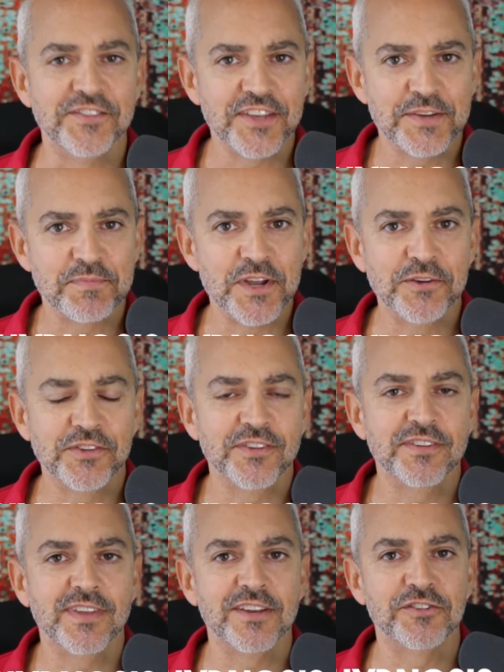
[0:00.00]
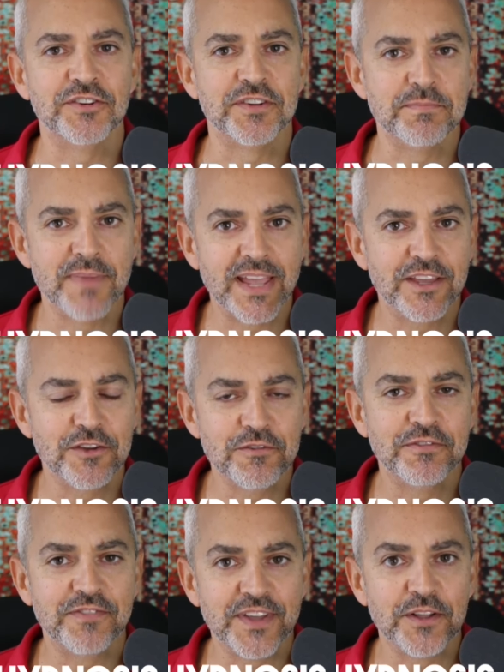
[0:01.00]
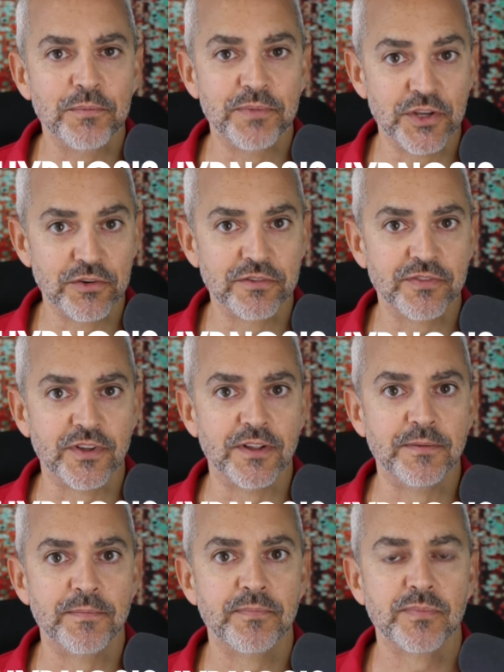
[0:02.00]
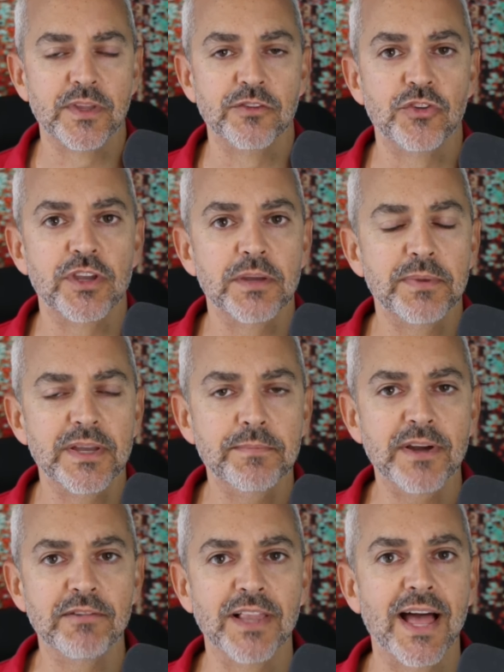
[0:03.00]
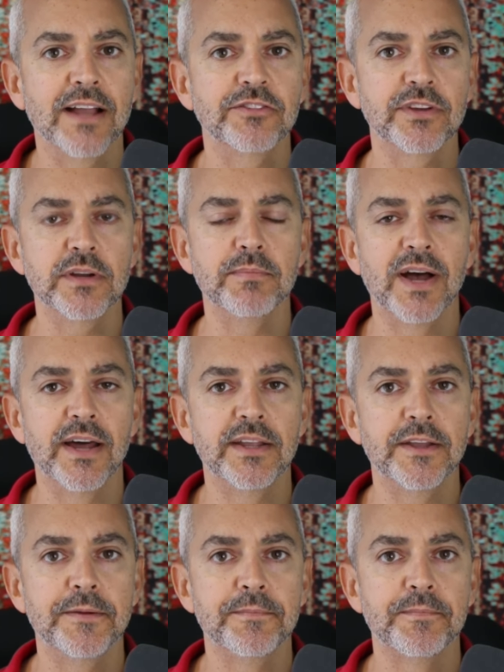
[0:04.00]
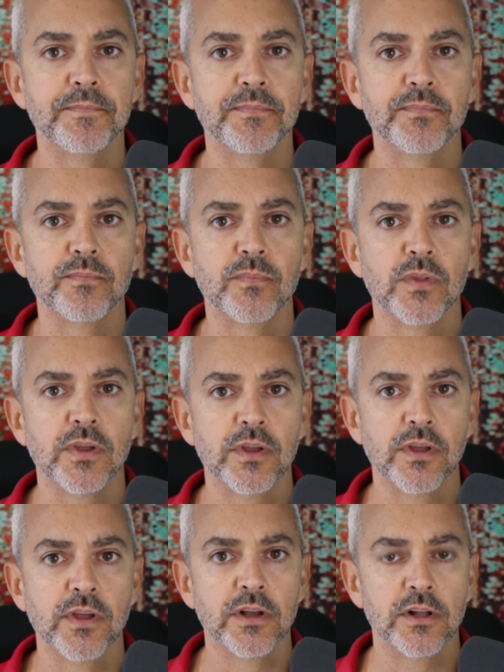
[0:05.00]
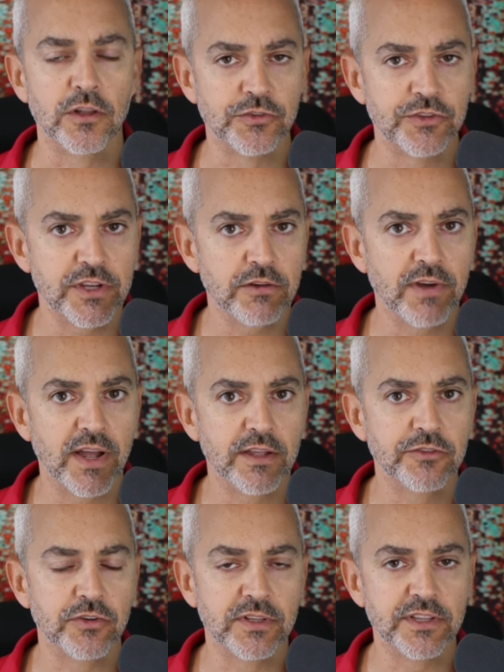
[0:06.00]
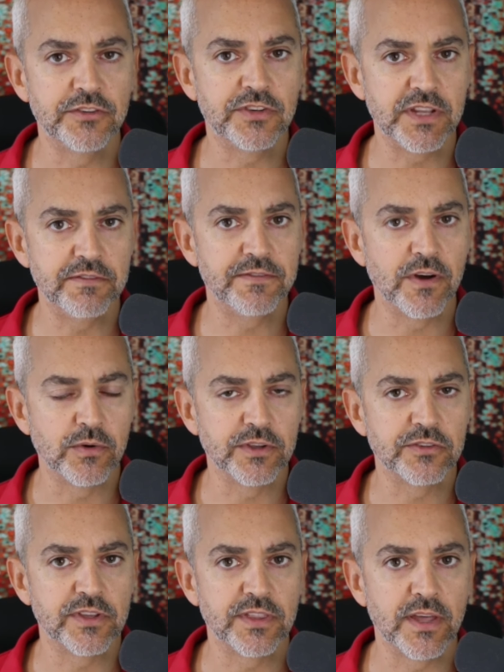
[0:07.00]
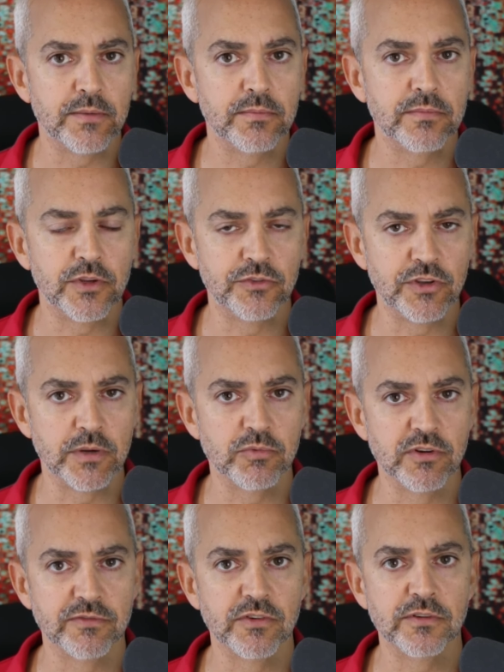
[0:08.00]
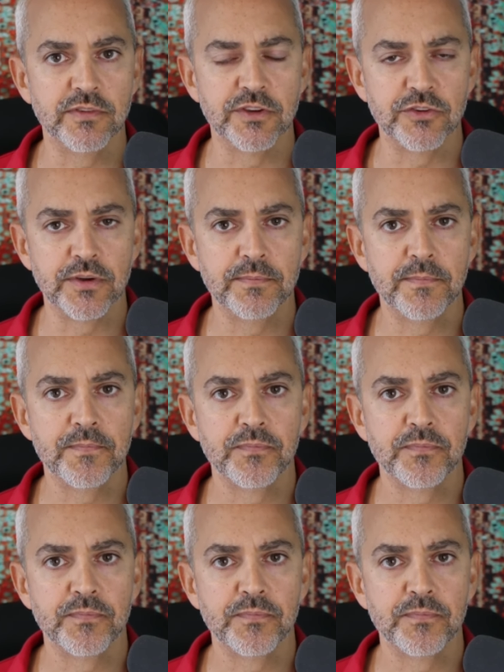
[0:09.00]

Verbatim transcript: This is a hypnosis session to make you feel beautiful. And so you can begin by relaxing your body, closing your eyes, or at least defocusing them using your peripheral vision.